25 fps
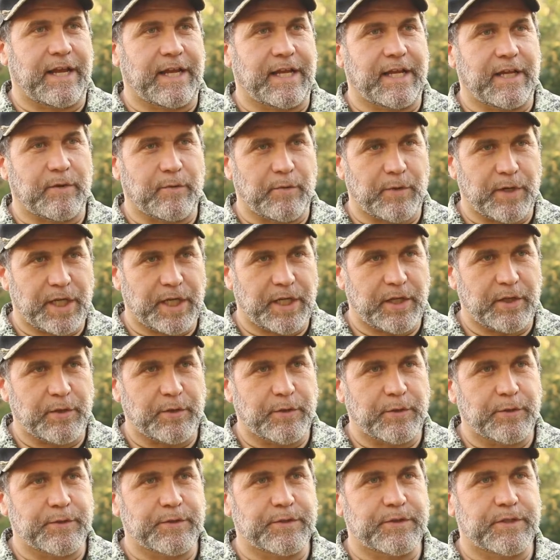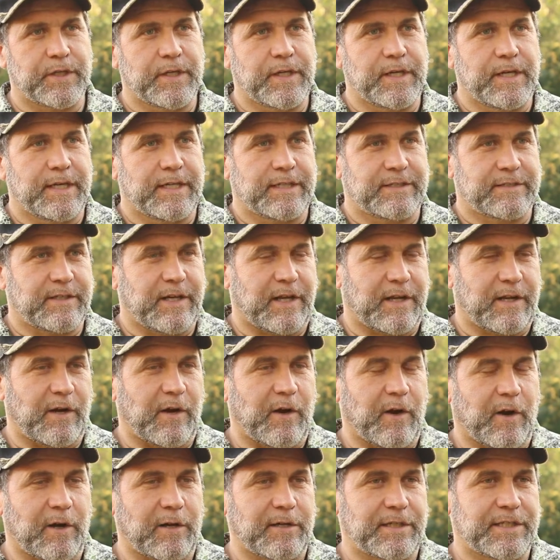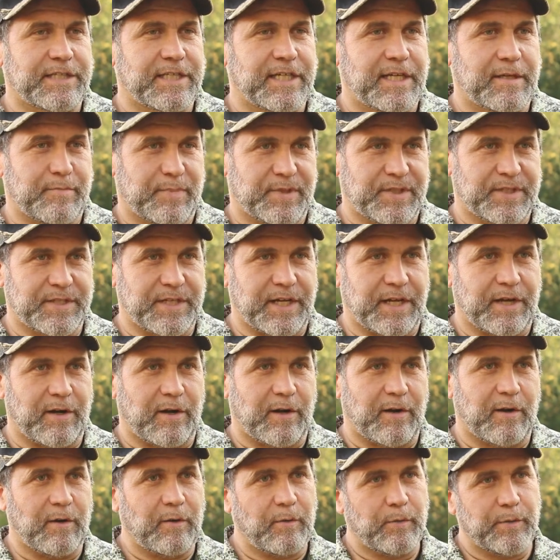I can reuse. It's got a hard tip center,